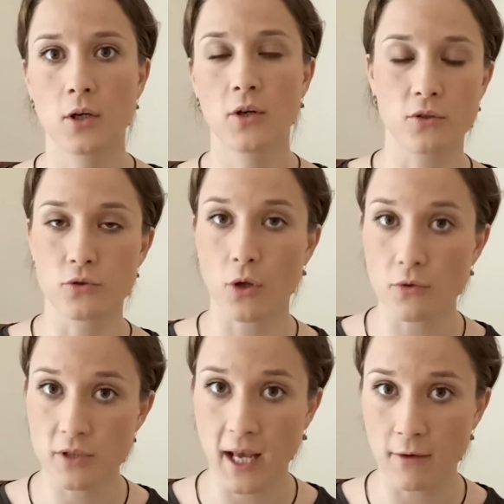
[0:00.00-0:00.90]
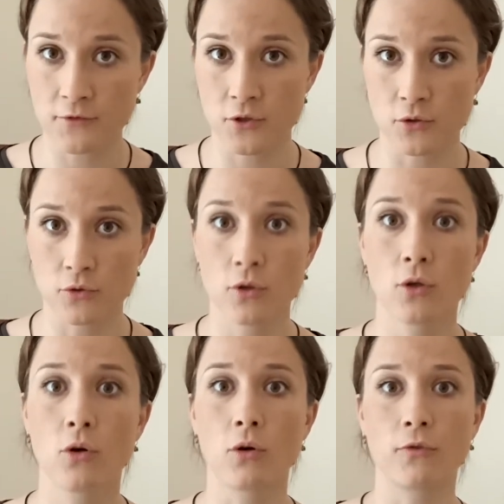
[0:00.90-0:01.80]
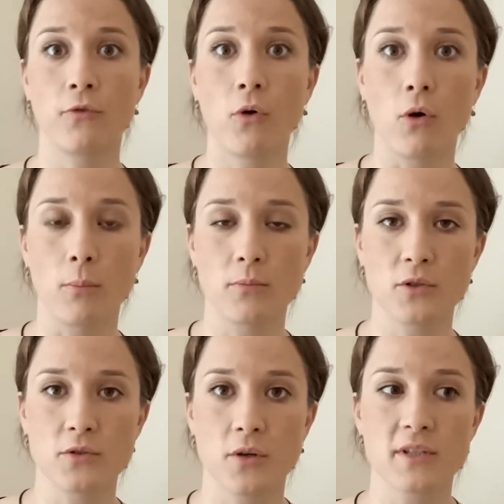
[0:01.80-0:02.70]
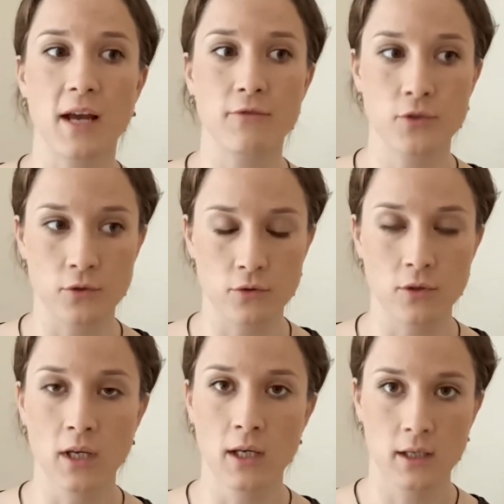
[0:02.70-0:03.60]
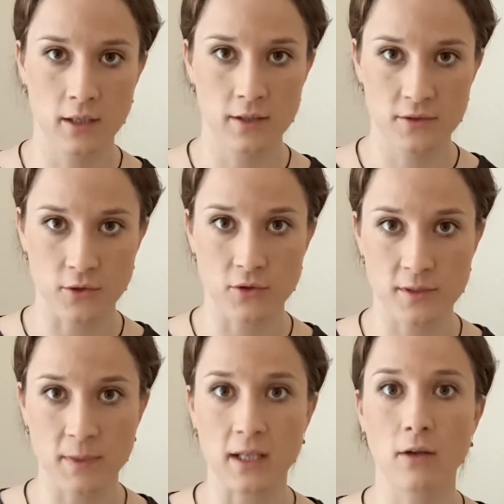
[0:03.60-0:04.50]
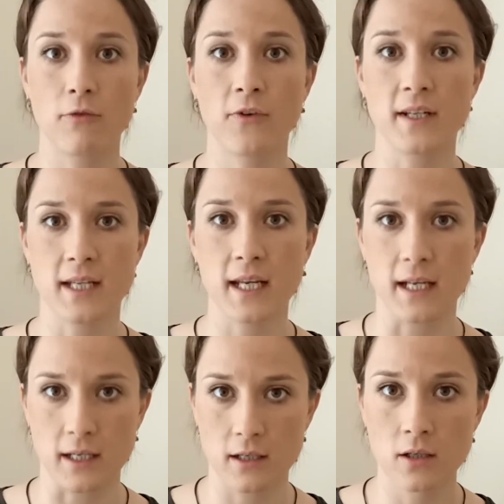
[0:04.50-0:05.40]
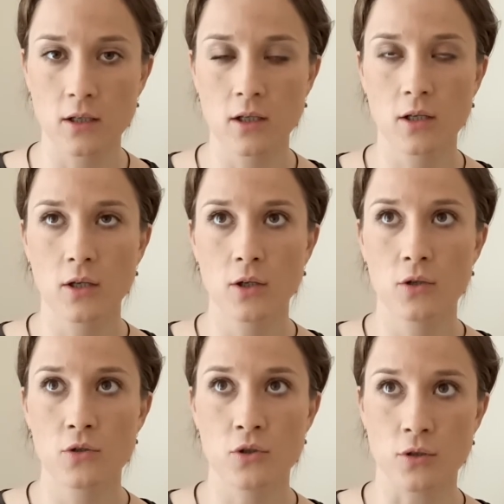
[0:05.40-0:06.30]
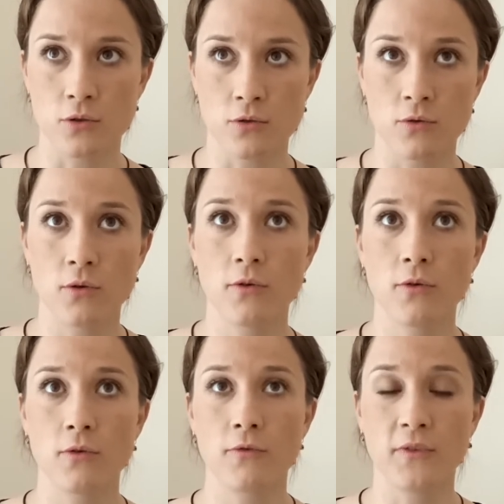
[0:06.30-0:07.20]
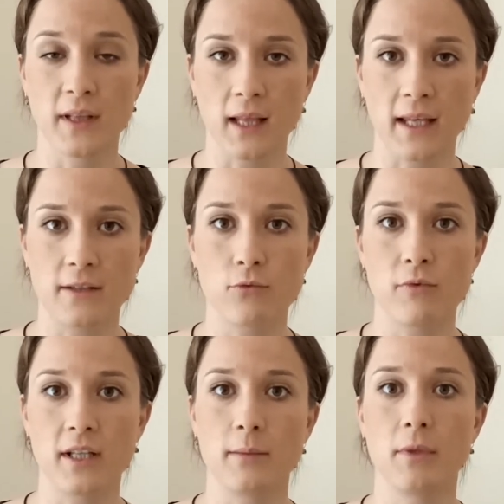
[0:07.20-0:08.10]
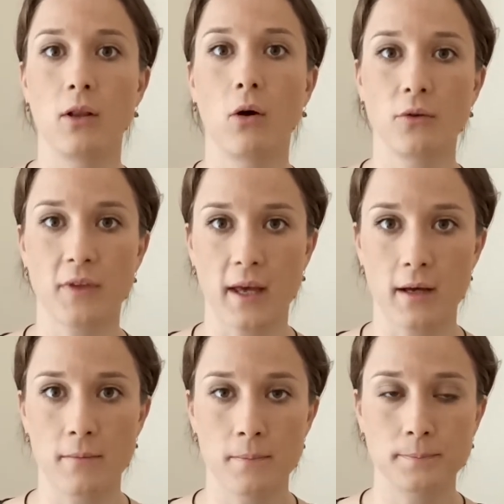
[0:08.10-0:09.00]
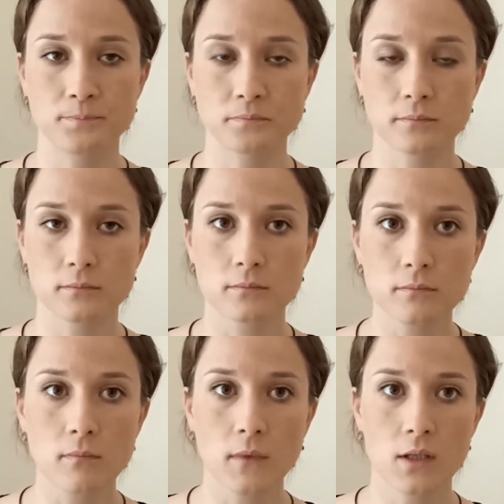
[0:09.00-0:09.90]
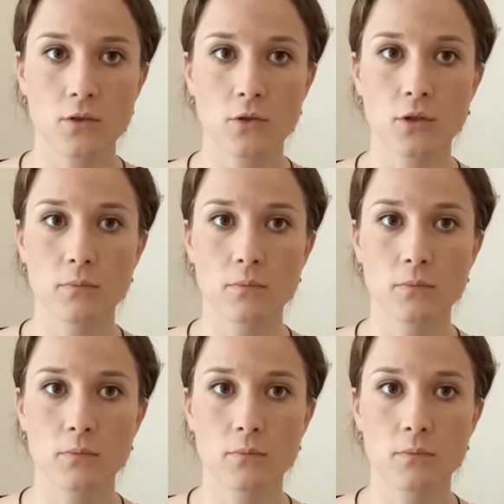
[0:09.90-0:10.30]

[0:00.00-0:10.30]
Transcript: You don't have to conform, you don't have to, so to speak, fit in to feel like you really belong there. You can